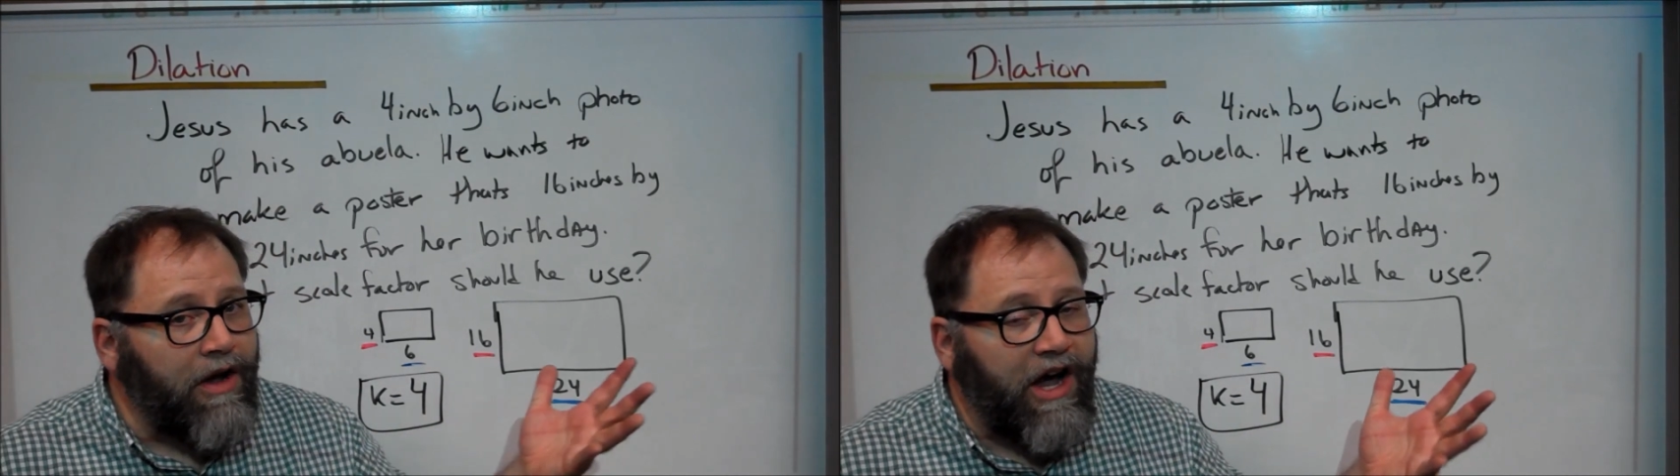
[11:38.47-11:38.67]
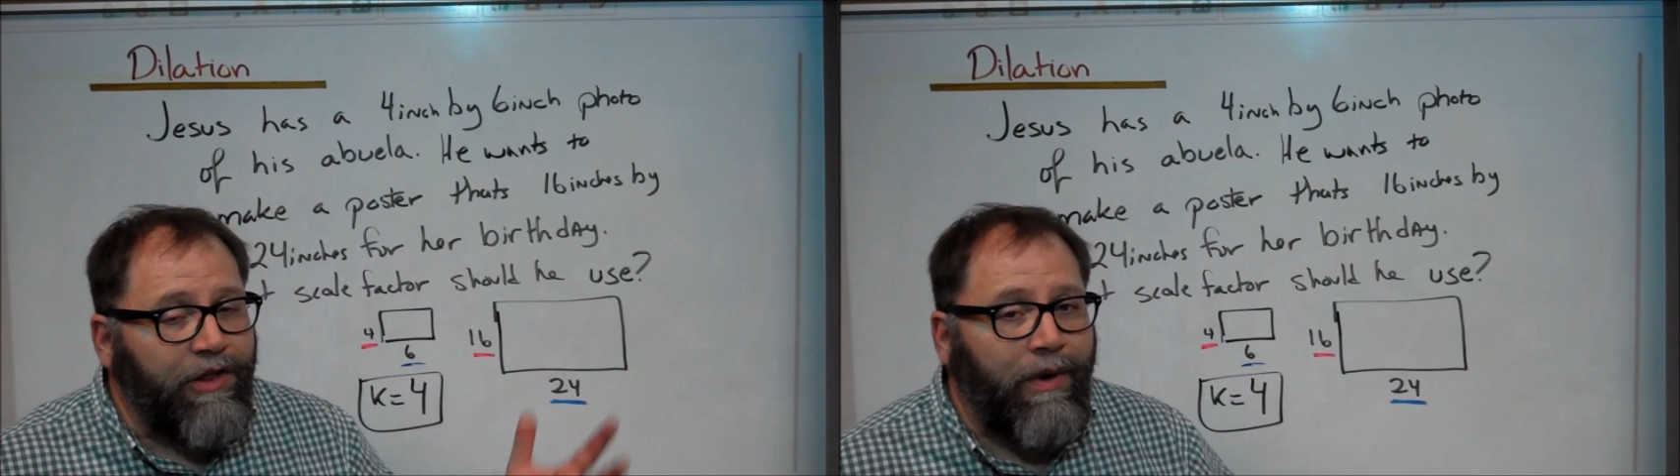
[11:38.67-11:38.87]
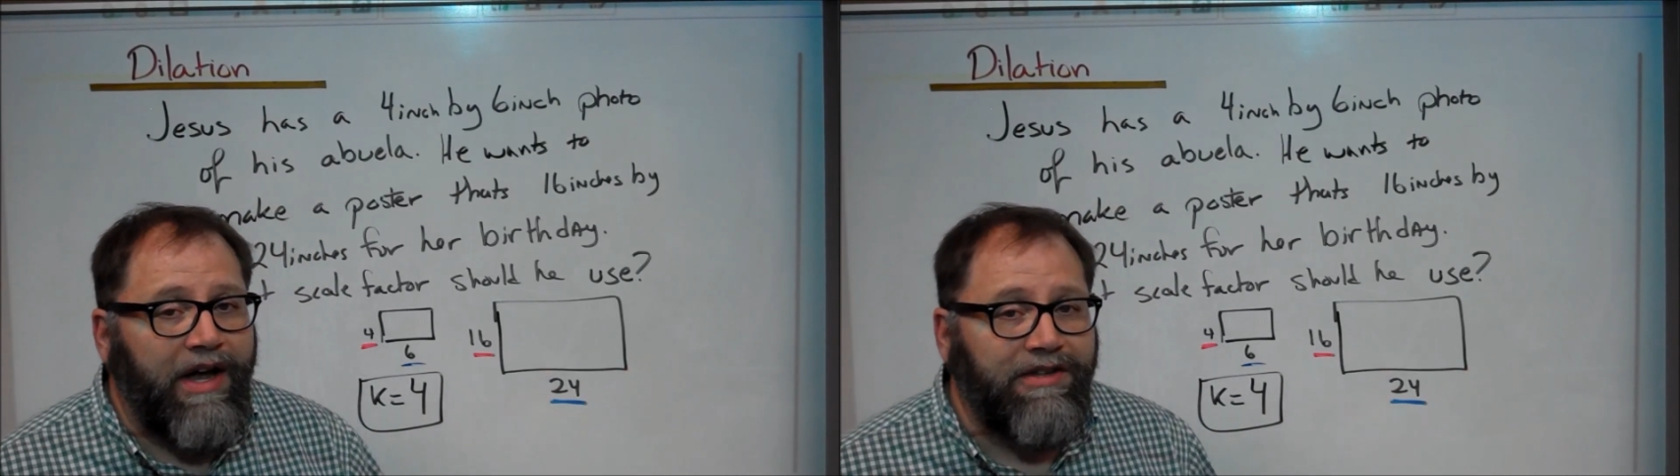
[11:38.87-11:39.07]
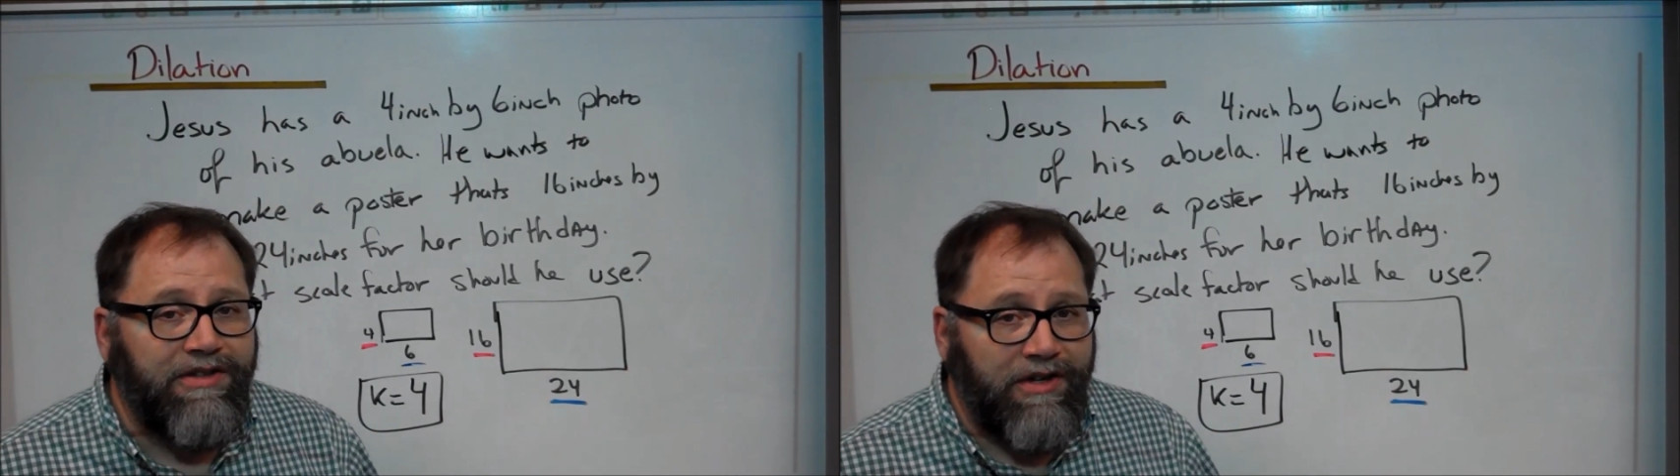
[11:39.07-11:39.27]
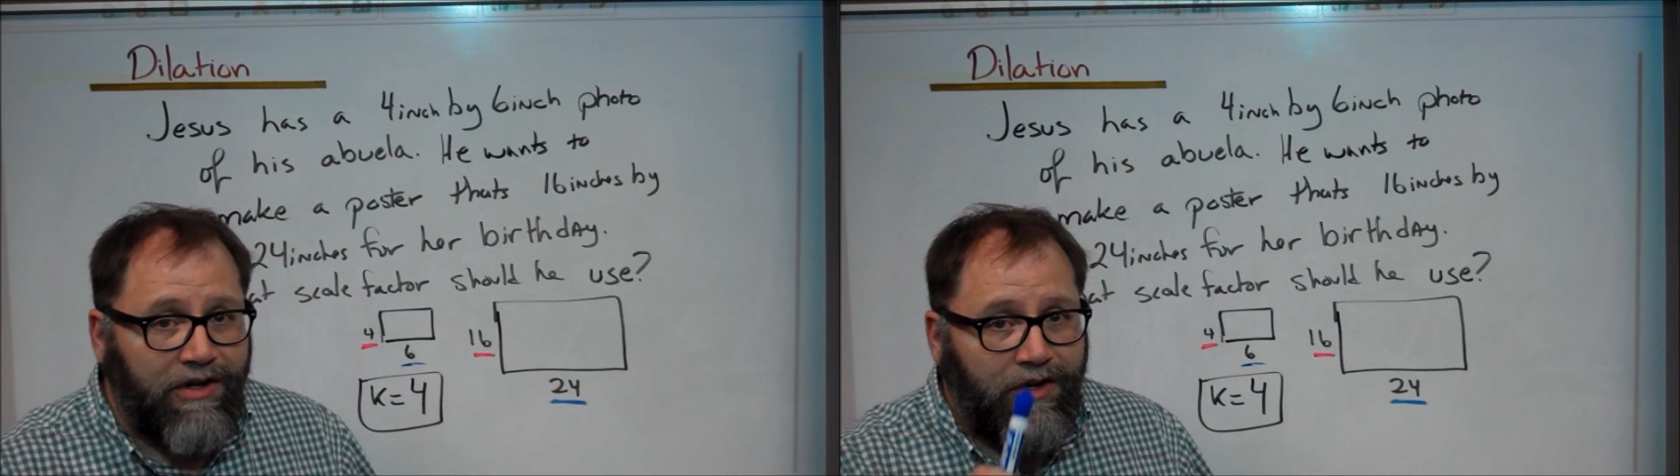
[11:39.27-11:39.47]

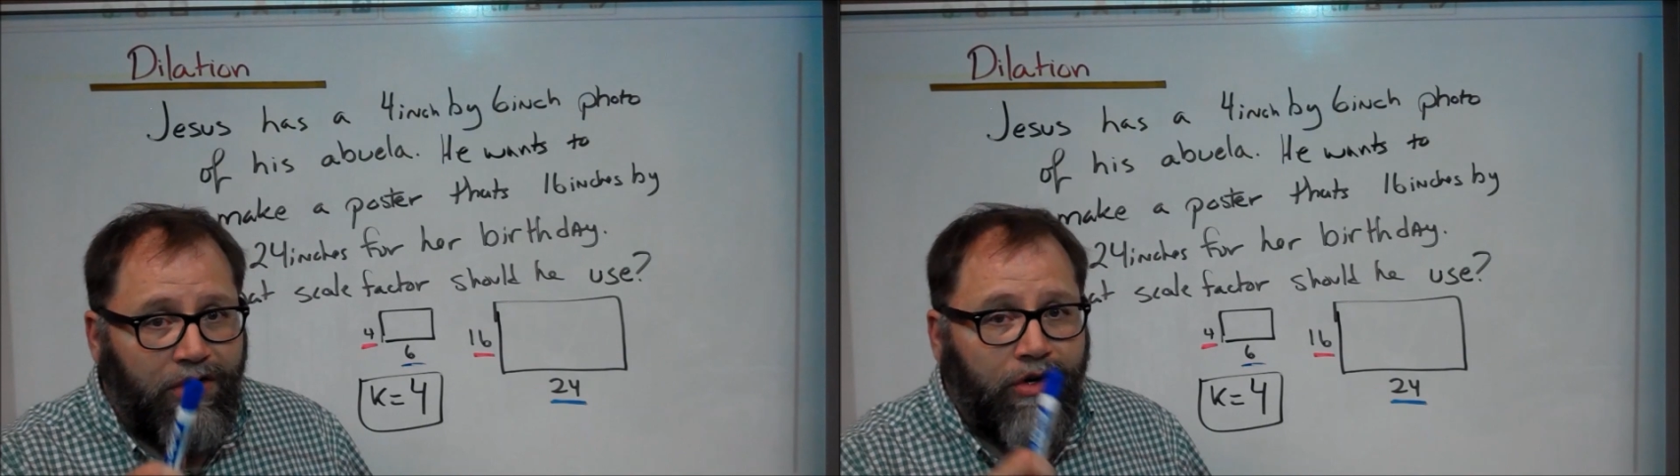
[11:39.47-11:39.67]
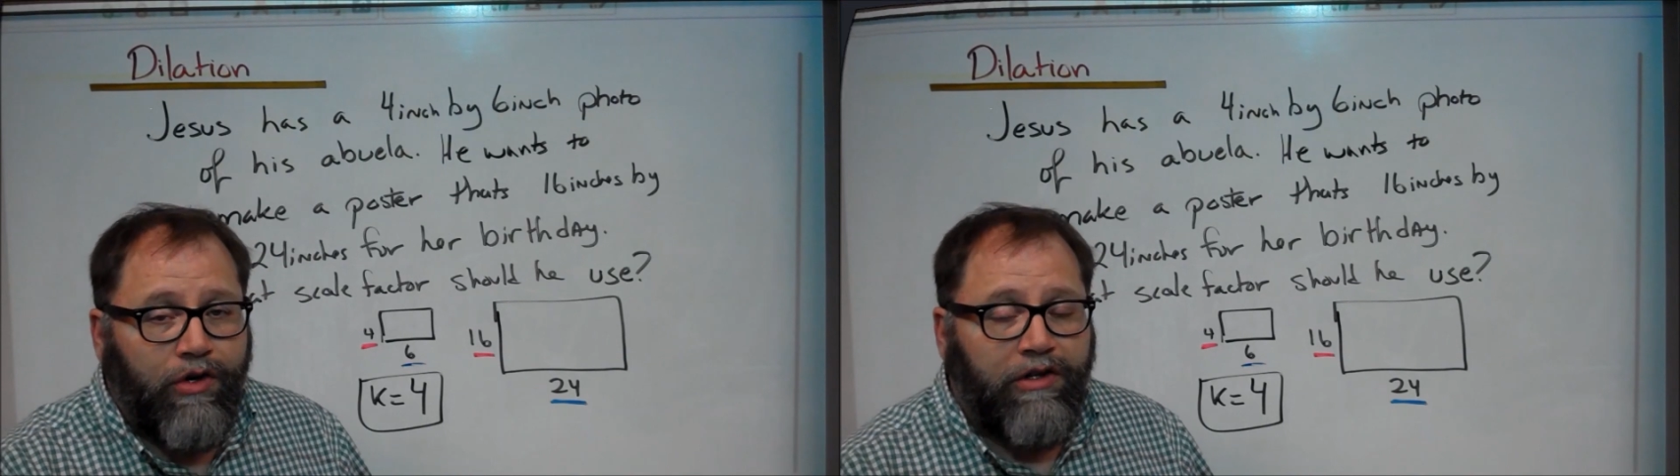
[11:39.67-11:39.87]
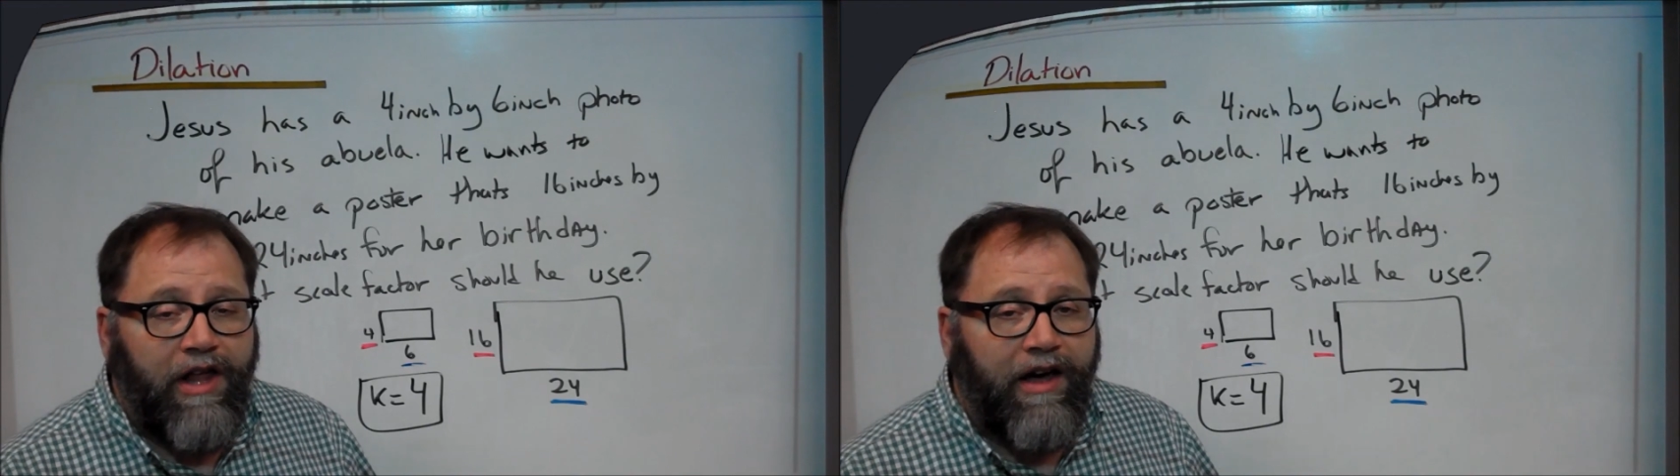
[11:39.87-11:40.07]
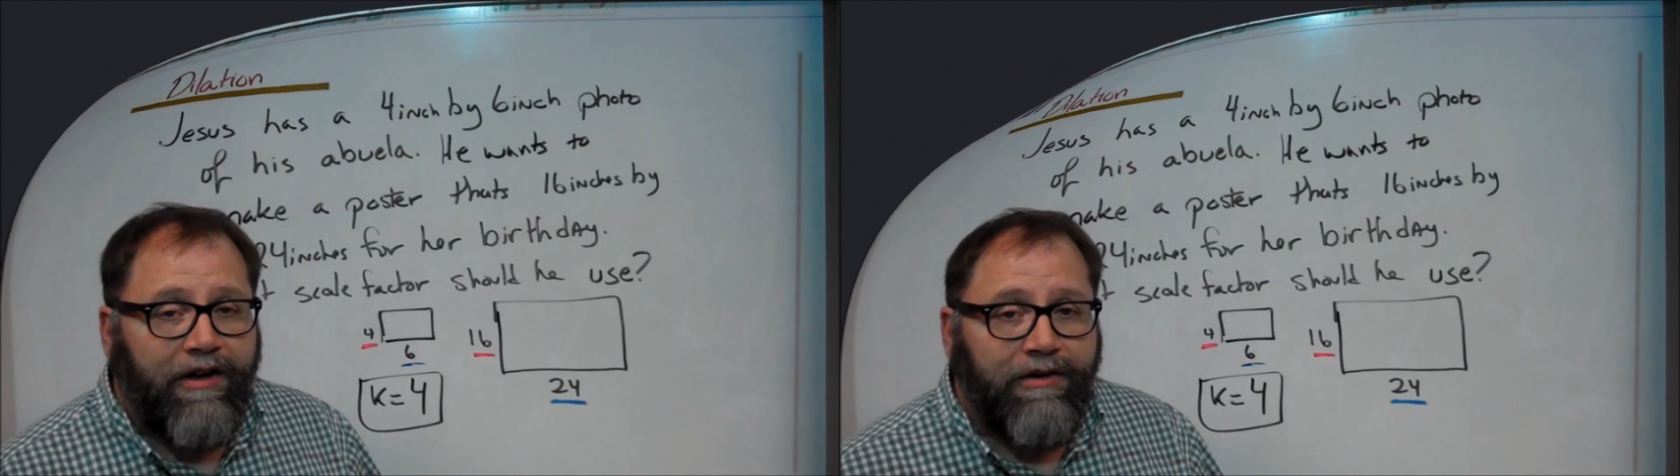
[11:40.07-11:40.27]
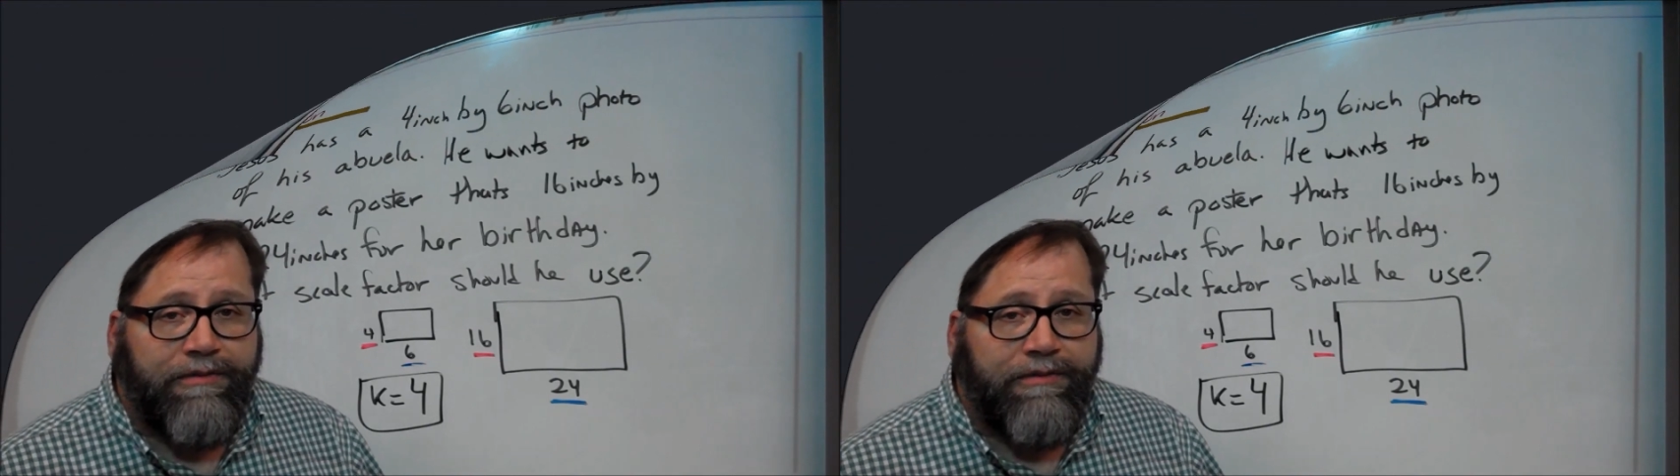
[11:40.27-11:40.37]
Otherwise, good luck.